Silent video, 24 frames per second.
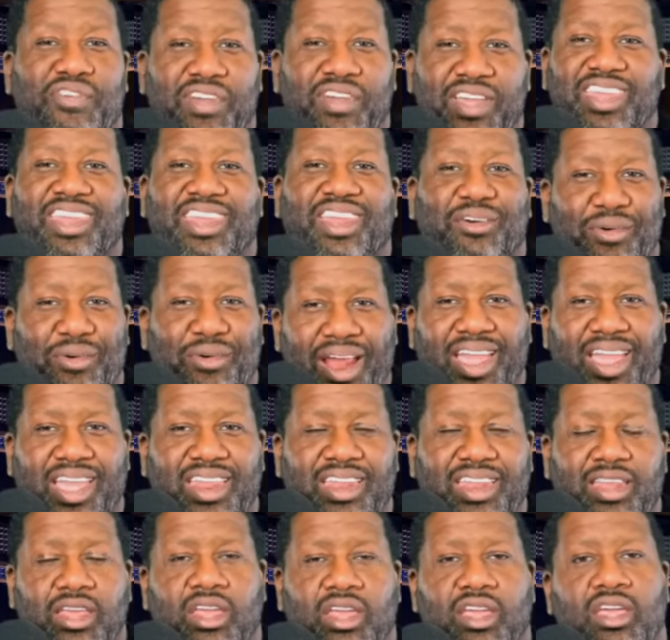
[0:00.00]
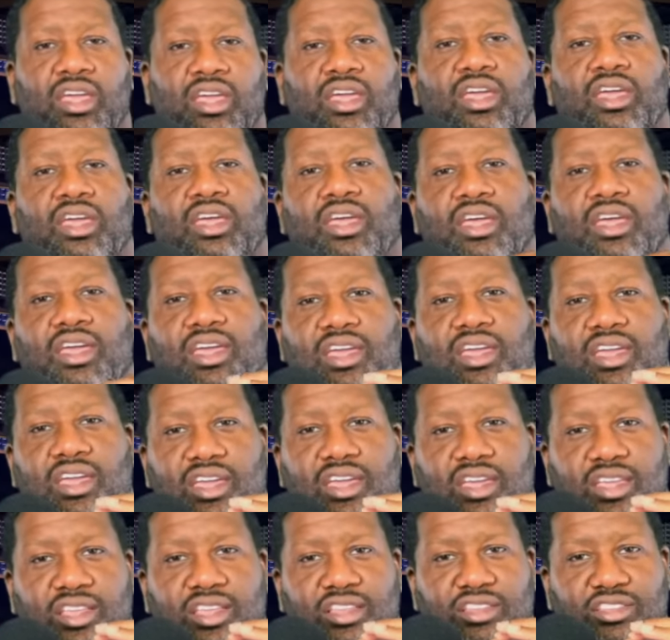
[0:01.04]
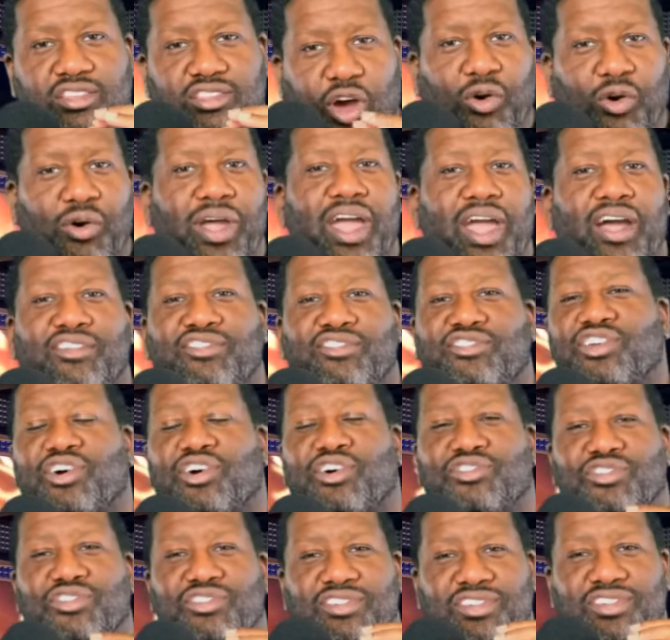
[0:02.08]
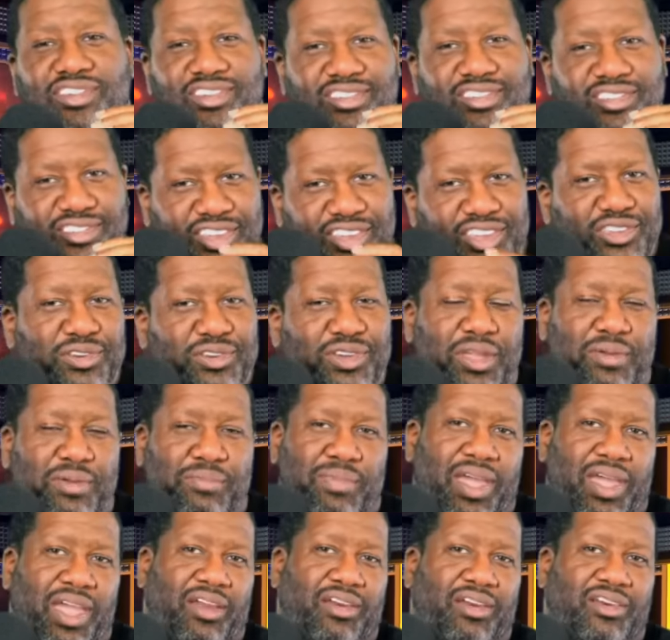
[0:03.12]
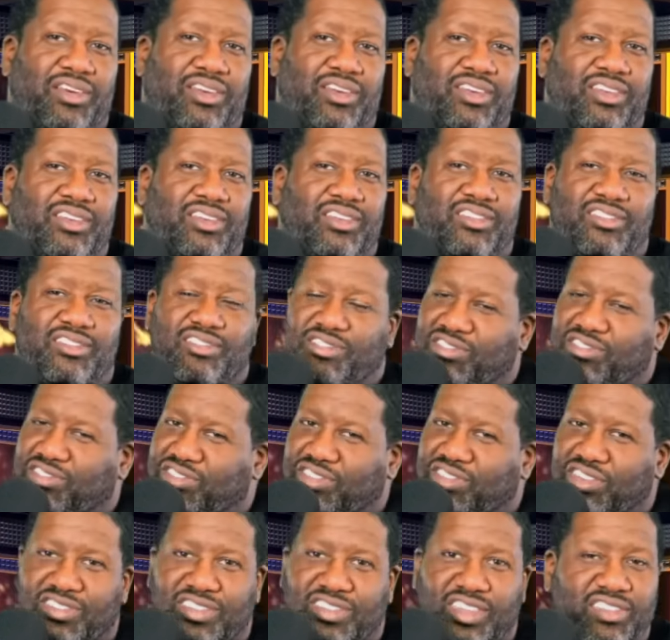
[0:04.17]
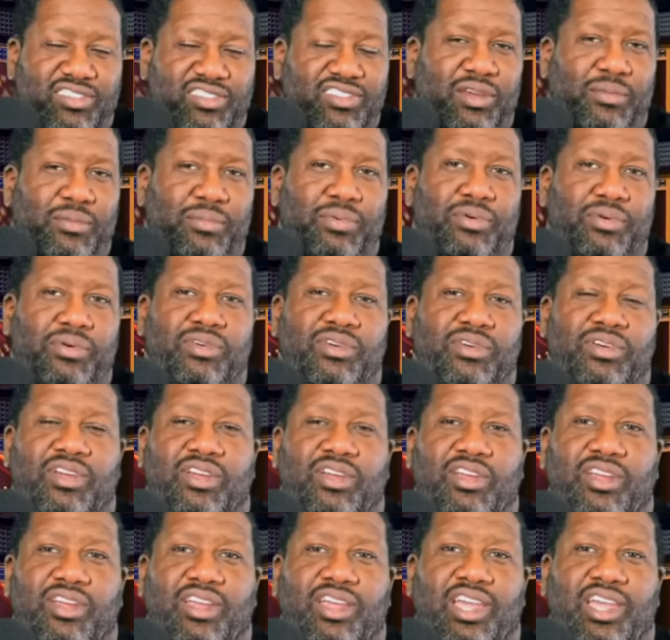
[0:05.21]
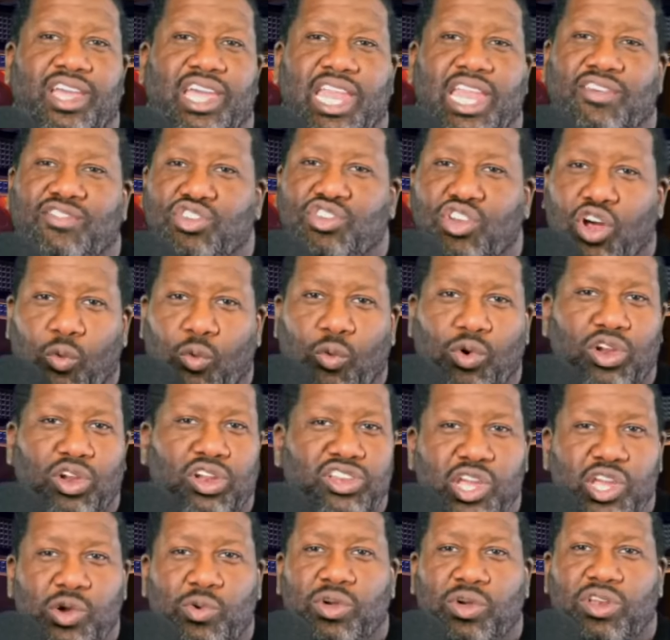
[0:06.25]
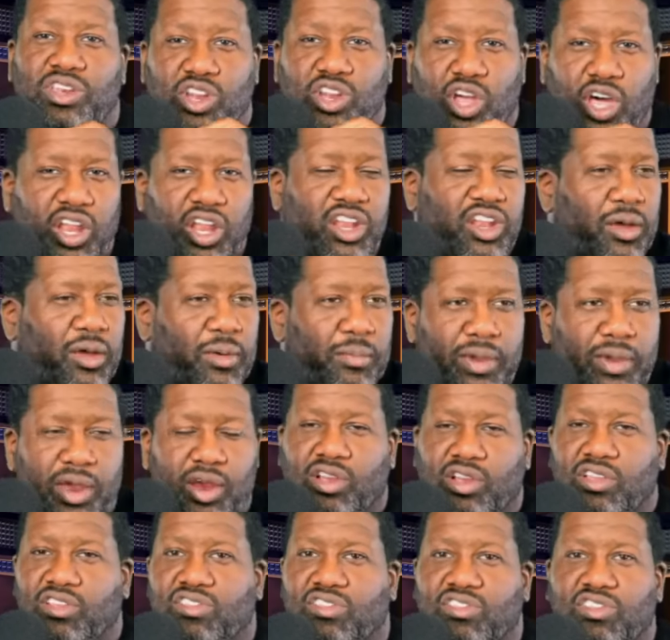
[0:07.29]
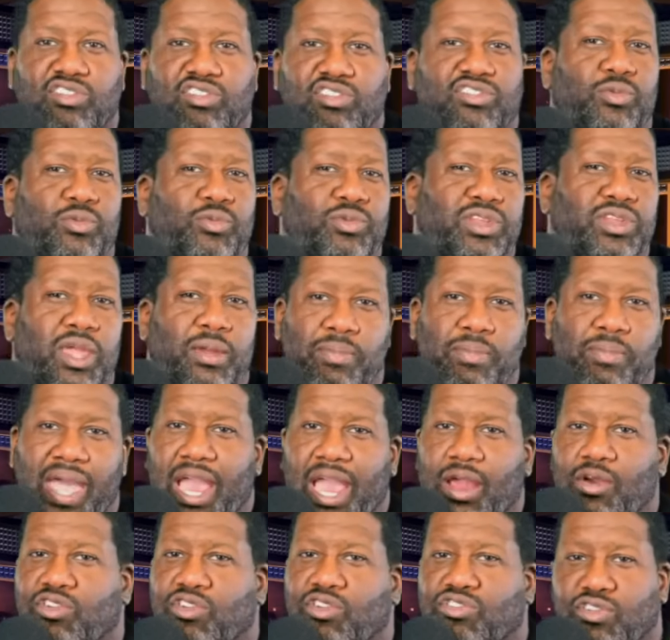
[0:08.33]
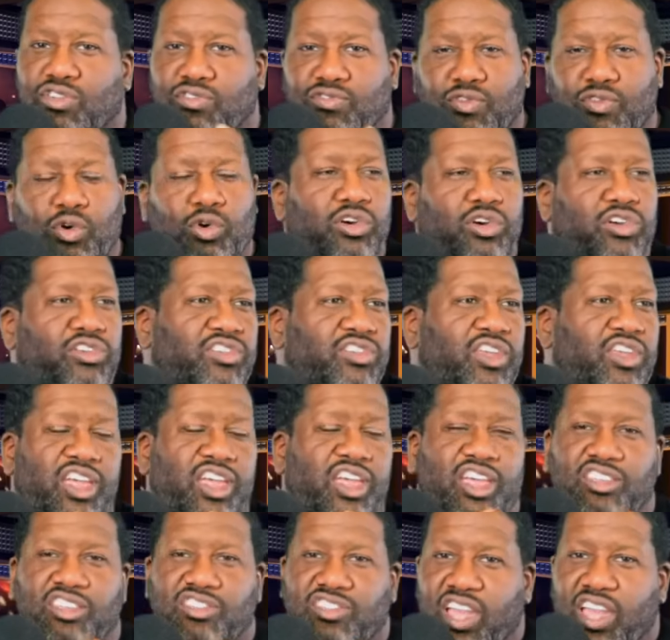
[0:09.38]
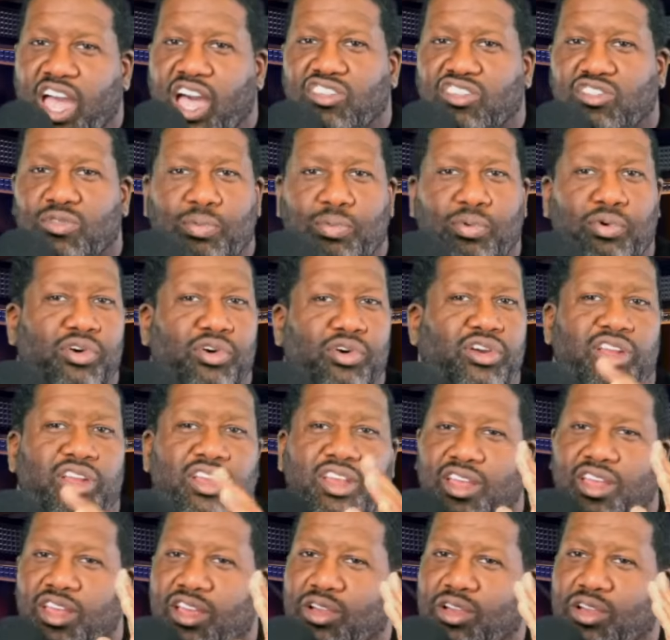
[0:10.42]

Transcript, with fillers: prevent it, right? Don't have children till you get married. Just that simple. And if you don't want to deal with none of the American system with their marriage, divorce, child support,